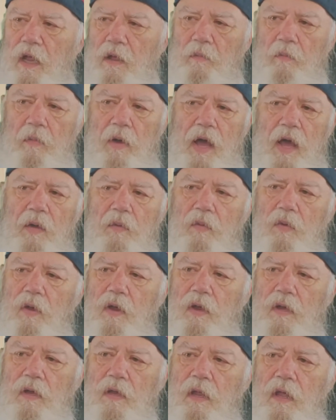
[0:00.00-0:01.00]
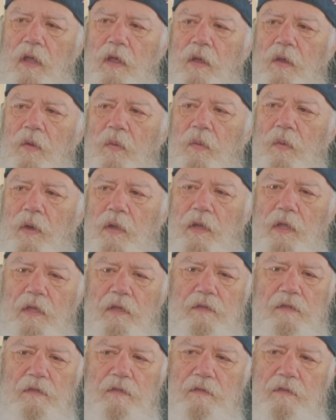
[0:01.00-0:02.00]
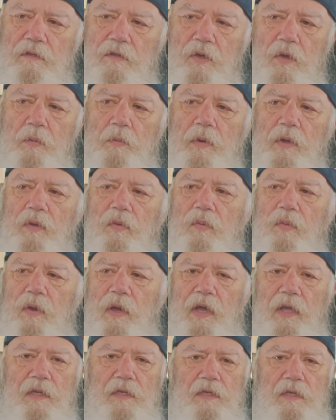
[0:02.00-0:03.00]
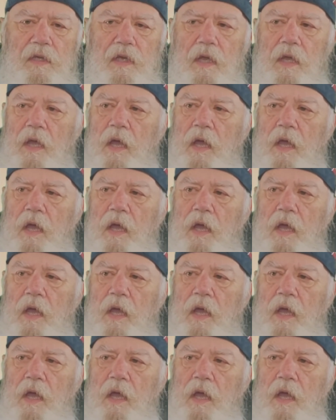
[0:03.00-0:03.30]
My word, what a stupid witch.